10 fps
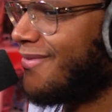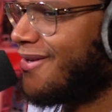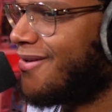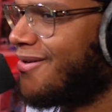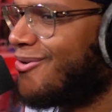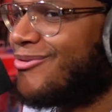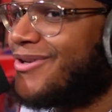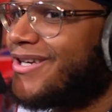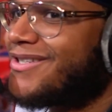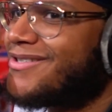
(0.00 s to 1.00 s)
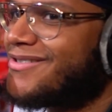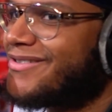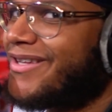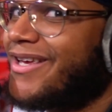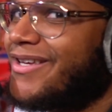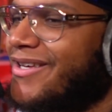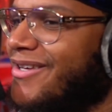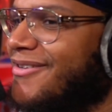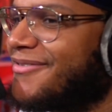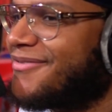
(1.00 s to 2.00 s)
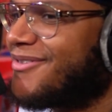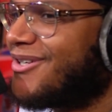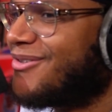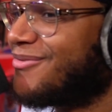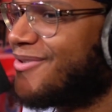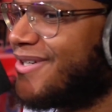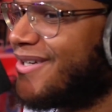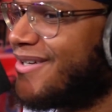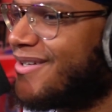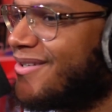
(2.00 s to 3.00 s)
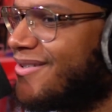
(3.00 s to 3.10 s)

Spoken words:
Ew, nigga, she's stinky. Oh no.